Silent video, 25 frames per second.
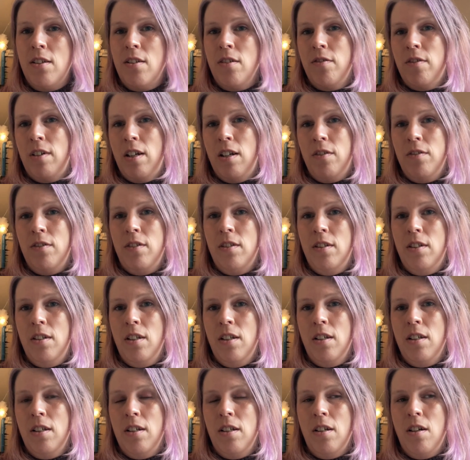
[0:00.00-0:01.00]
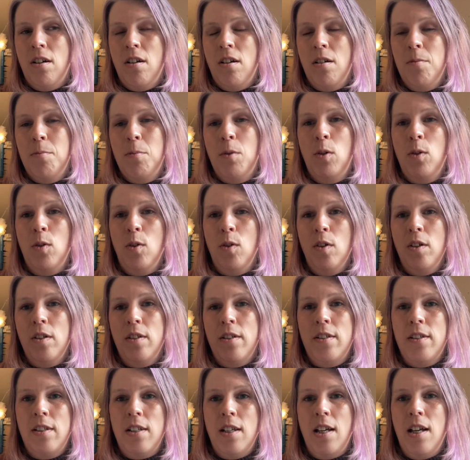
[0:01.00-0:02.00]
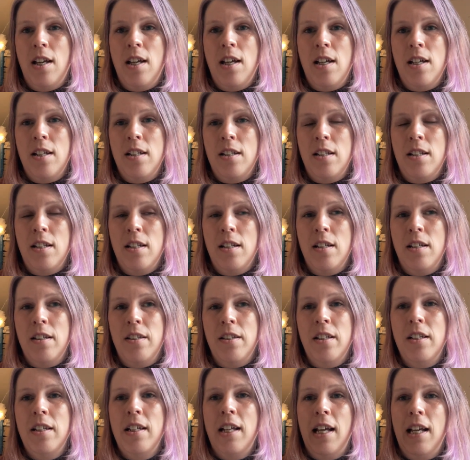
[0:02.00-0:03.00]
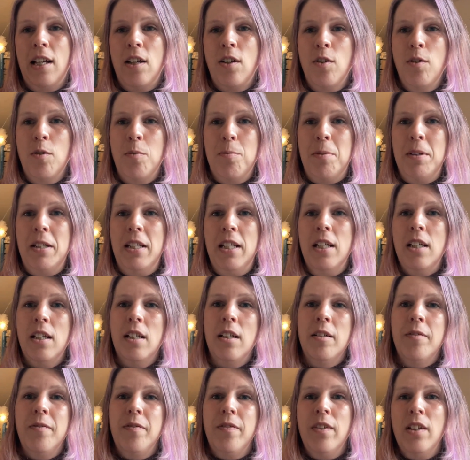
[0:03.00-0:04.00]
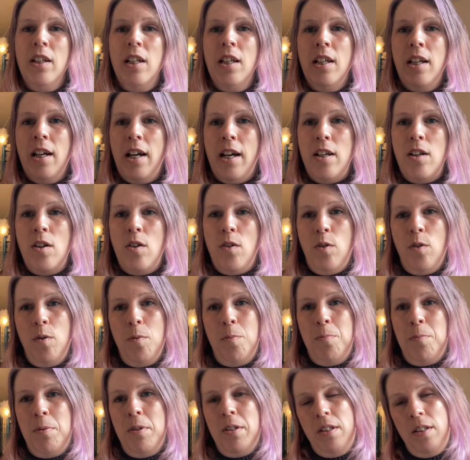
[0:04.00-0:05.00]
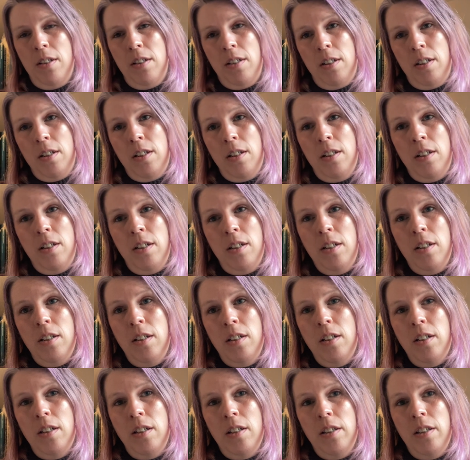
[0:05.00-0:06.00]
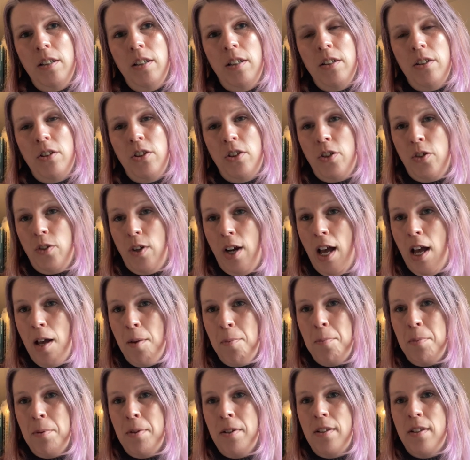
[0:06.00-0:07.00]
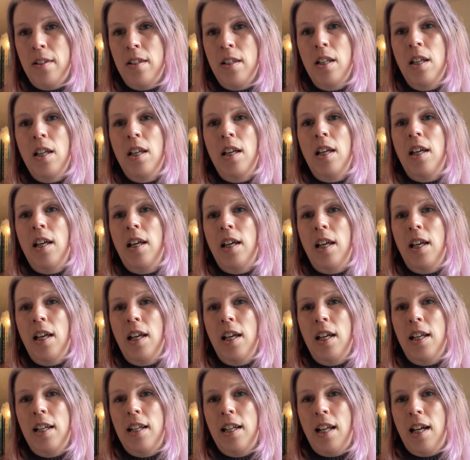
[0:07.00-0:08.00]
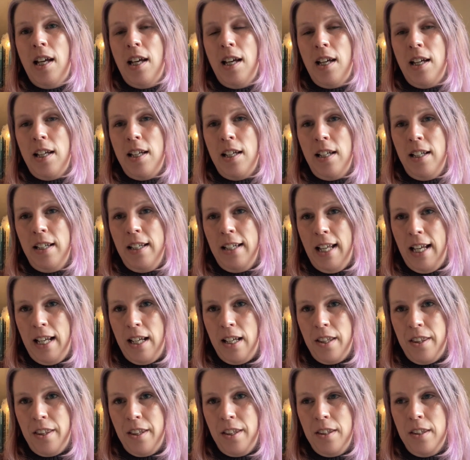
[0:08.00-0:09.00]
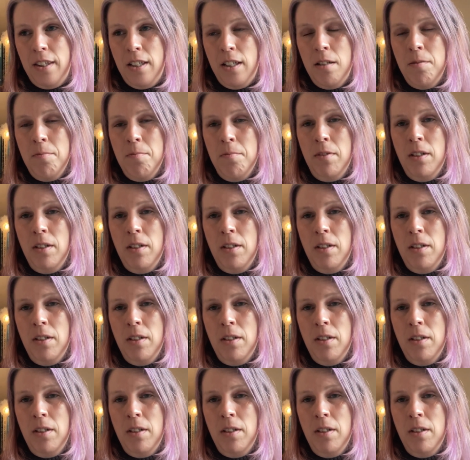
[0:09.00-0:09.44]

around the armholes and the neck opening. I opened the straps and I lengthened them